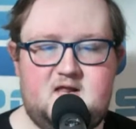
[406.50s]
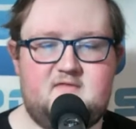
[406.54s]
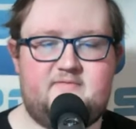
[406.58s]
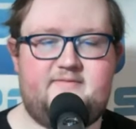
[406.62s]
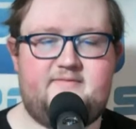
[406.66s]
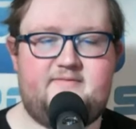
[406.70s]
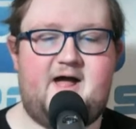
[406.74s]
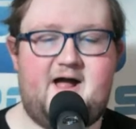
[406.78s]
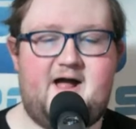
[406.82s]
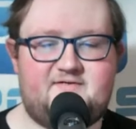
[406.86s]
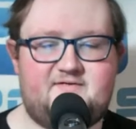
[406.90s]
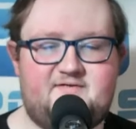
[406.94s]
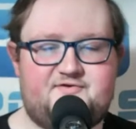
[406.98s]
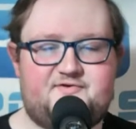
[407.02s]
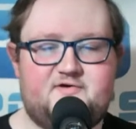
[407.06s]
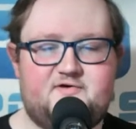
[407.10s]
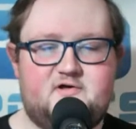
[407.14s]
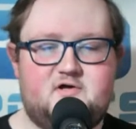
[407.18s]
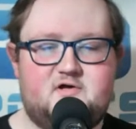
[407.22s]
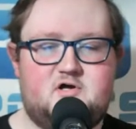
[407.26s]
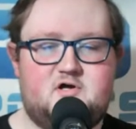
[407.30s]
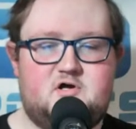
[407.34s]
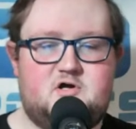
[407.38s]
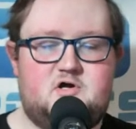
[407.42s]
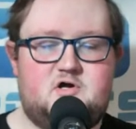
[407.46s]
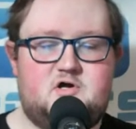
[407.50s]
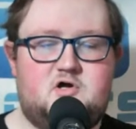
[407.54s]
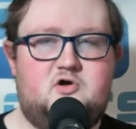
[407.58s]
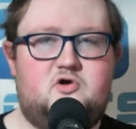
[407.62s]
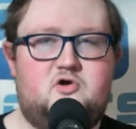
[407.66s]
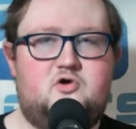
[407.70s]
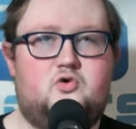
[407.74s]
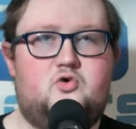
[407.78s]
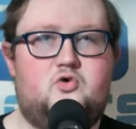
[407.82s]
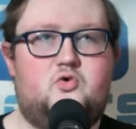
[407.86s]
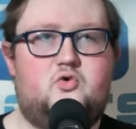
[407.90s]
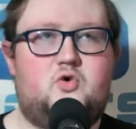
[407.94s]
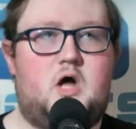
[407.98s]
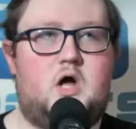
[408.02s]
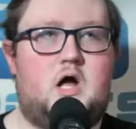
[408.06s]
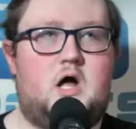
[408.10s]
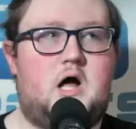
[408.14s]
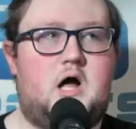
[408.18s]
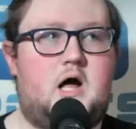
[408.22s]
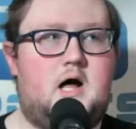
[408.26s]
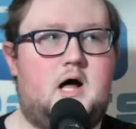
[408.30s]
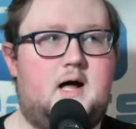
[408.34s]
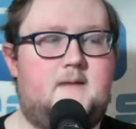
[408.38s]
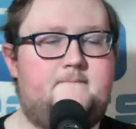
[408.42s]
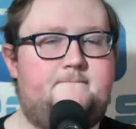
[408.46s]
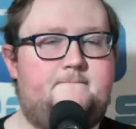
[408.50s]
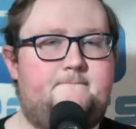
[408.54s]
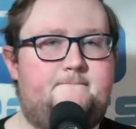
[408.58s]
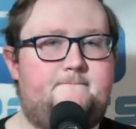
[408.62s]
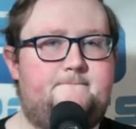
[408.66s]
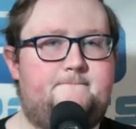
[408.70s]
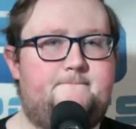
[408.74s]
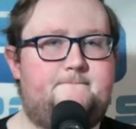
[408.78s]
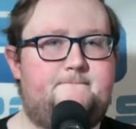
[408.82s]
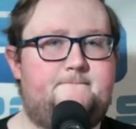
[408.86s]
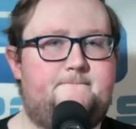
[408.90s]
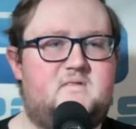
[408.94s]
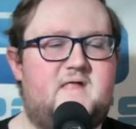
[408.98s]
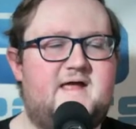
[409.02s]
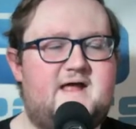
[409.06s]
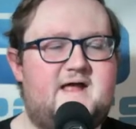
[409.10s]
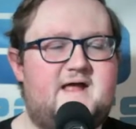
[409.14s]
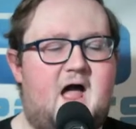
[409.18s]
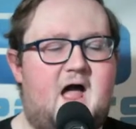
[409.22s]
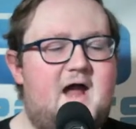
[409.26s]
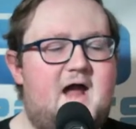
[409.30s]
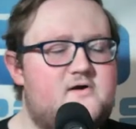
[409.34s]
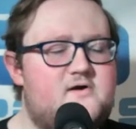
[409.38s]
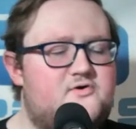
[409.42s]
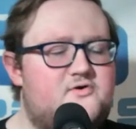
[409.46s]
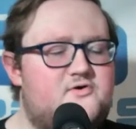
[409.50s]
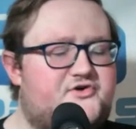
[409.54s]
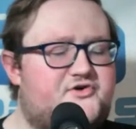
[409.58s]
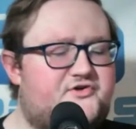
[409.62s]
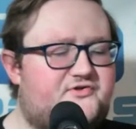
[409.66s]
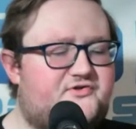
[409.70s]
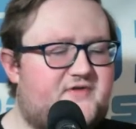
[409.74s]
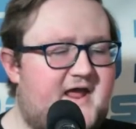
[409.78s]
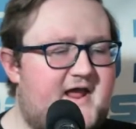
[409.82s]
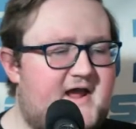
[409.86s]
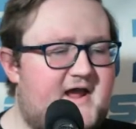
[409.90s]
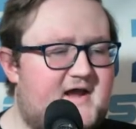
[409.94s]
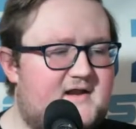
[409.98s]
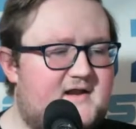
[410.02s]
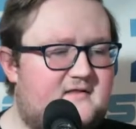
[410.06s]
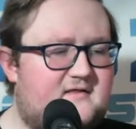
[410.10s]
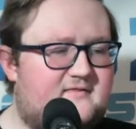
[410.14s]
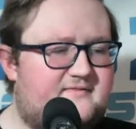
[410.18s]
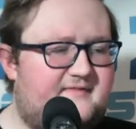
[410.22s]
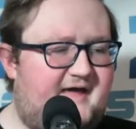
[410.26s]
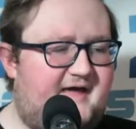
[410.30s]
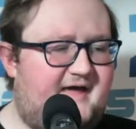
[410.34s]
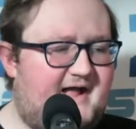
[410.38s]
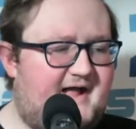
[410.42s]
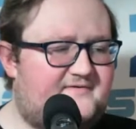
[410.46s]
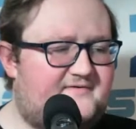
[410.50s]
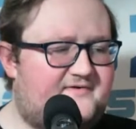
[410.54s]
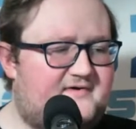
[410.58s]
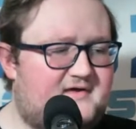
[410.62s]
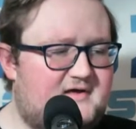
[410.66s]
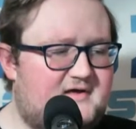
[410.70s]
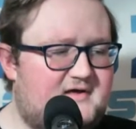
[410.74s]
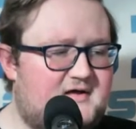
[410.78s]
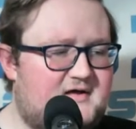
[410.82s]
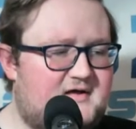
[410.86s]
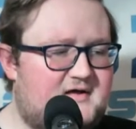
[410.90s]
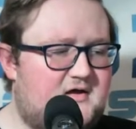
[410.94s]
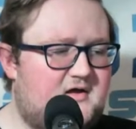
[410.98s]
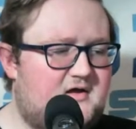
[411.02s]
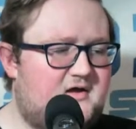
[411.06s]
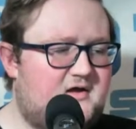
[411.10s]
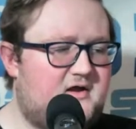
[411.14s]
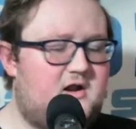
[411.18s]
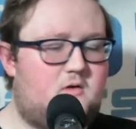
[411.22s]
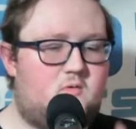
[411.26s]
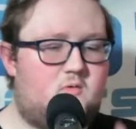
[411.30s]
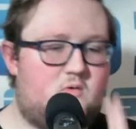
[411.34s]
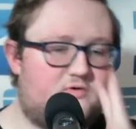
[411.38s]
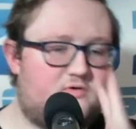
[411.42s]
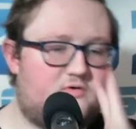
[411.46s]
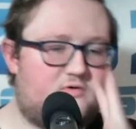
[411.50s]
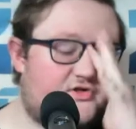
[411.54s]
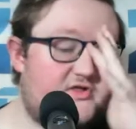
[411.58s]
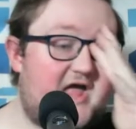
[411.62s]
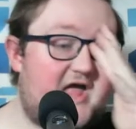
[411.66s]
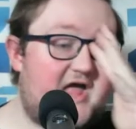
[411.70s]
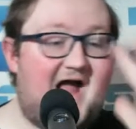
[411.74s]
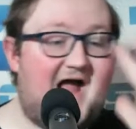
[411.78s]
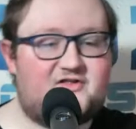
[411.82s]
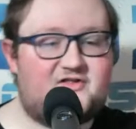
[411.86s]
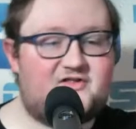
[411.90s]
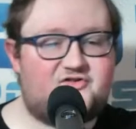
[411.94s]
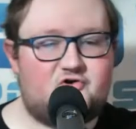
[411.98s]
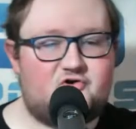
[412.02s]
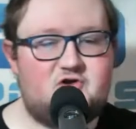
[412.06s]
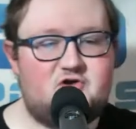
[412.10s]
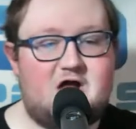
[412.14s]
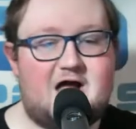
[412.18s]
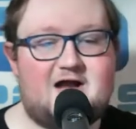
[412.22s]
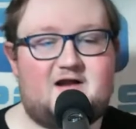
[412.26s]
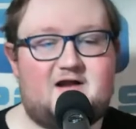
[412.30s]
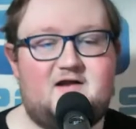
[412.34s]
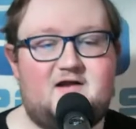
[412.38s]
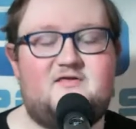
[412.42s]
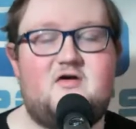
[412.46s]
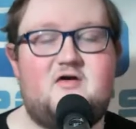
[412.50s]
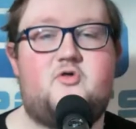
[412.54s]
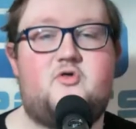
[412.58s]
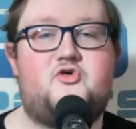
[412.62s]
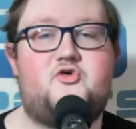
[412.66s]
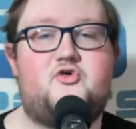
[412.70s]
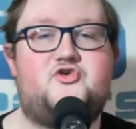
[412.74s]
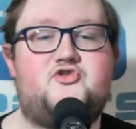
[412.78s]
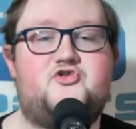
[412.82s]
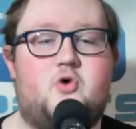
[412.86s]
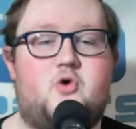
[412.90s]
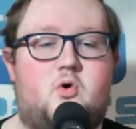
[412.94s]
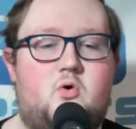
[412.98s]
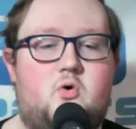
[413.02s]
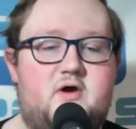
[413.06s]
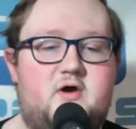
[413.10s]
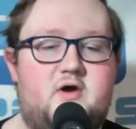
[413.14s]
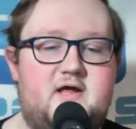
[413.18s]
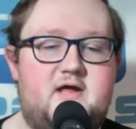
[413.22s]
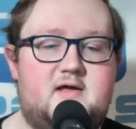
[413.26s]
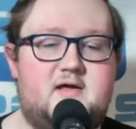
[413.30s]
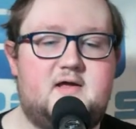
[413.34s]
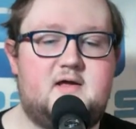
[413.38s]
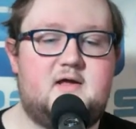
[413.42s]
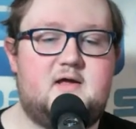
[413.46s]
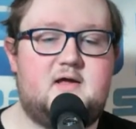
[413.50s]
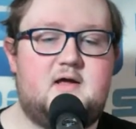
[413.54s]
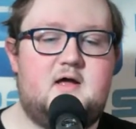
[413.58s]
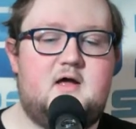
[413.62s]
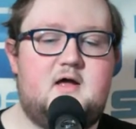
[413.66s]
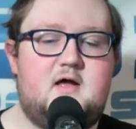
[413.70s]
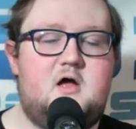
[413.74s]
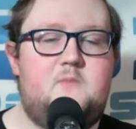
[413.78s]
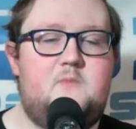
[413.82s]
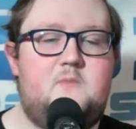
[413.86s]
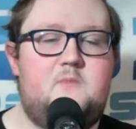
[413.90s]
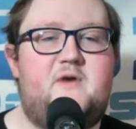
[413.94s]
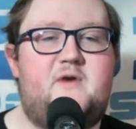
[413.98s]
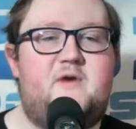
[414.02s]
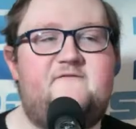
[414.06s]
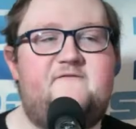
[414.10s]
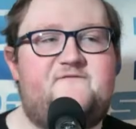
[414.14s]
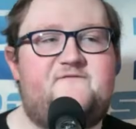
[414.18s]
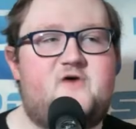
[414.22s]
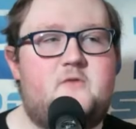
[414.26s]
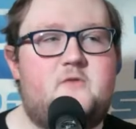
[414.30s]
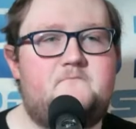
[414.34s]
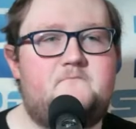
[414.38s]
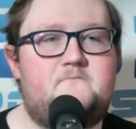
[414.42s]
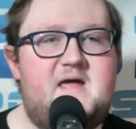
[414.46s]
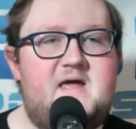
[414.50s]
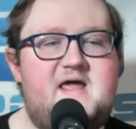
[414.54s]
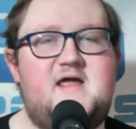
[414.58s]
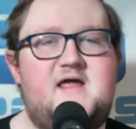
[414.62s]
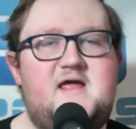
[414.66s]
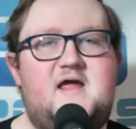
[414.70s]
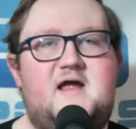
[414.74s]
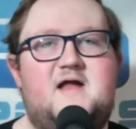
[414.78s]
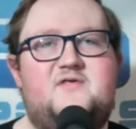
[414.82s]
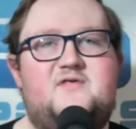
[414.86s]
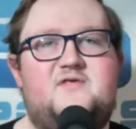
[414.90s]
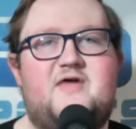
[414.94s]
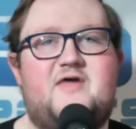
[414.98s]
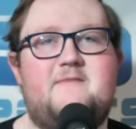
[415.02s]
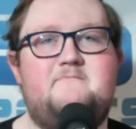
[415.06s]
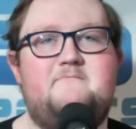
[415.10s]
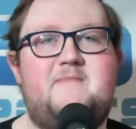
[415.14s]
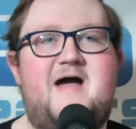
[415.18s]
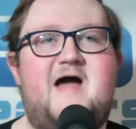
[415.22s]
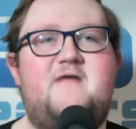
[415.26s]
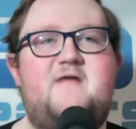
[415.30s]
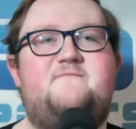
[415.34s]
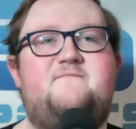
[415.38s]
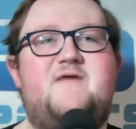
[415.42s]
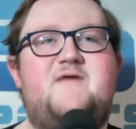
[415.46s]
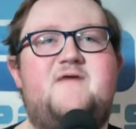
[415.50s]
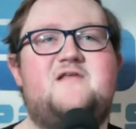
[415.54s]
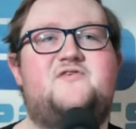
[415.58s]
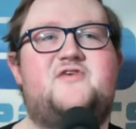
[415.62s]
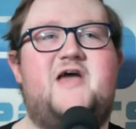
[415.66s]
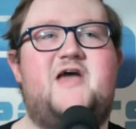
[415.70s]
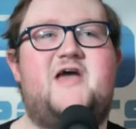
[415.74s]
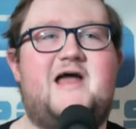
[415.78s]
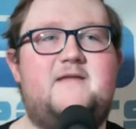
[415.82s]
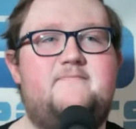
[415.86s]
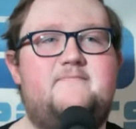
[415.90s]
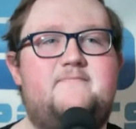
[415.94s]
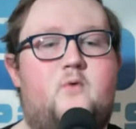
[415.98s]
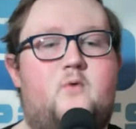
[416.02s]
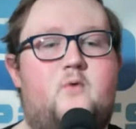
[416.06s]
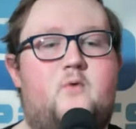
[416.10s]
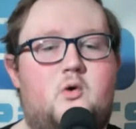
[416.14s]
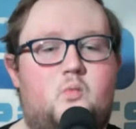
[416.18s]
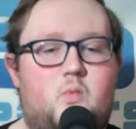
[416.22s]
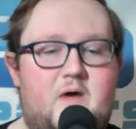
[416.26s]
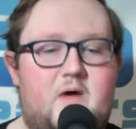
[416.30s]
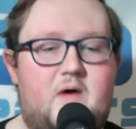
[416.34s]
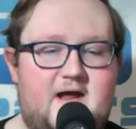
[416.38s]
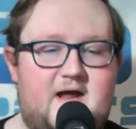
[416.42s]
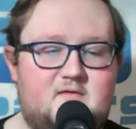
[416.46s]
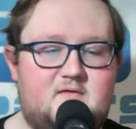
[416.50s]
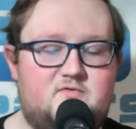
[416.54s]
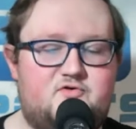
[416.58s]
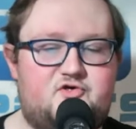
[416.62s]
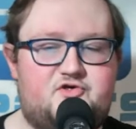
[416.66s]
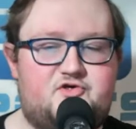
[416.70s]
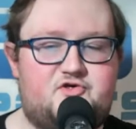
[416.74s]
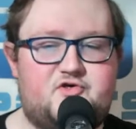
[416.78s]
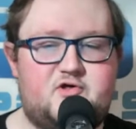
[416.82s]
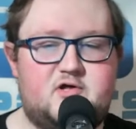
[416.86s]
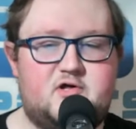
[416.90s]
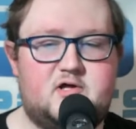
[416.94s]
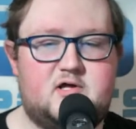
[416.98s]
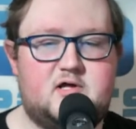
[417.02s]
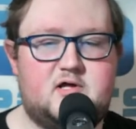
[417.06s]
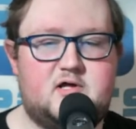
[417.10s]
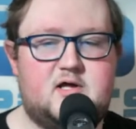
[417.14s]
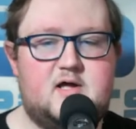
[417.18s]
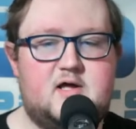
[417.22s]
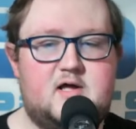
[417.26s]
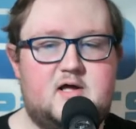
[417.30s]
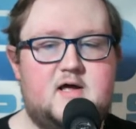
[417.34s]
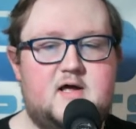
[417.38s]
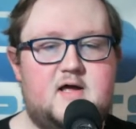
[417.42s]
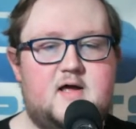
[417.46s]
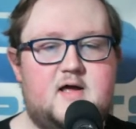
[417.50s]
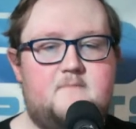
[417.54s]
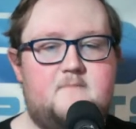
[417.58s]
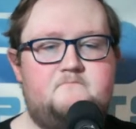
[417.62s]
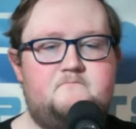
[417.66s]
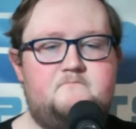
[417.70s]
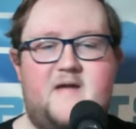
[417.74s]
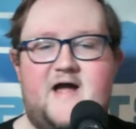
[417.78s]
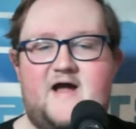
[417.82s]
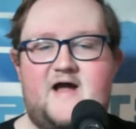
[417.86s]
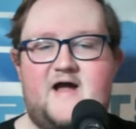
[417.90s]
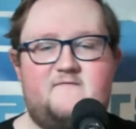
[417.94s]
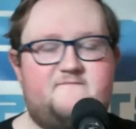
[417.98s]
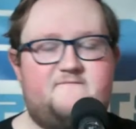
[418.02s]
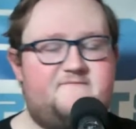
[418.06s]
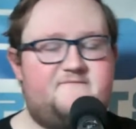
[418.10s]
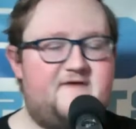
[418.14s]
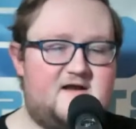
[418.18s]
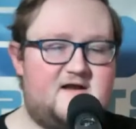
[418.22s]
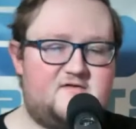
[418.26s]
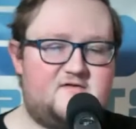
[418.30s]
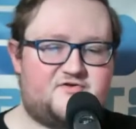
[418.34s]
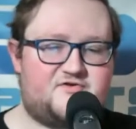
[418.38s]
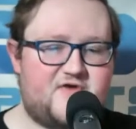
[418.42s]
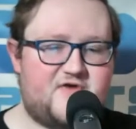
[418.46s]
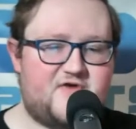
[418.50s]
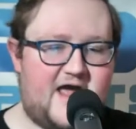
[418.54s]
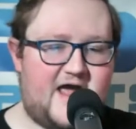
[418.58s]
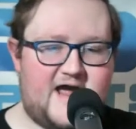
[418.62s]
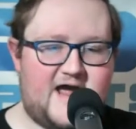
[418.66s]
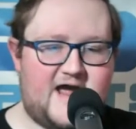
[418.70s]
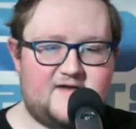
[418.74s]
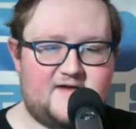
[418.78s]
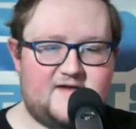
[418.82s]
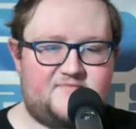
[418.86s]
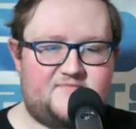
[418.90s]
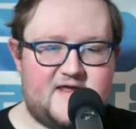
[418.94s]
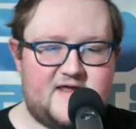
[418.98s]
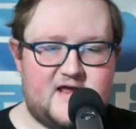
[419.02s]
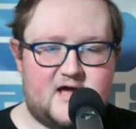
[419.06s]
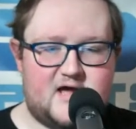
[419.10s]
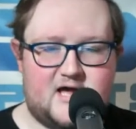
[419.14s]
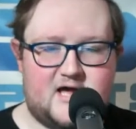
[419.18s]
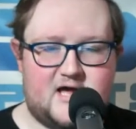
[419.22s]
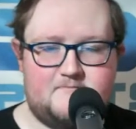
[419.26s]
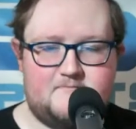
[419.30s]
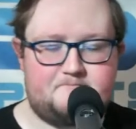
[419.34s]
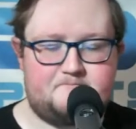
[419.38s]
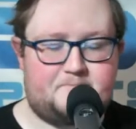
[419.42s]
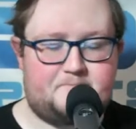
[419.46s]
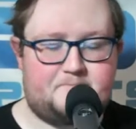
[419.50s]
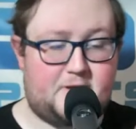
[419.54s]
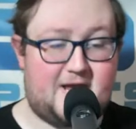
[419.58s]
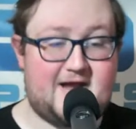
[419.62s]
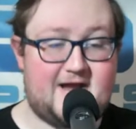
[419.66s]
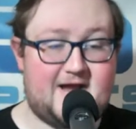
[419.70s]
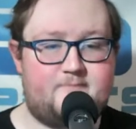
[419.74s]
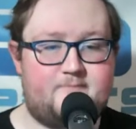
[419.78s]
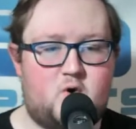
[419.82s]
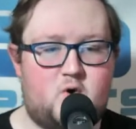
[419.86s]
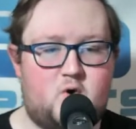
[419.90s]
that I understand that, stats are not going to tell a story, but for me, it's like Matt Vince had more wins. Matt Vince had the played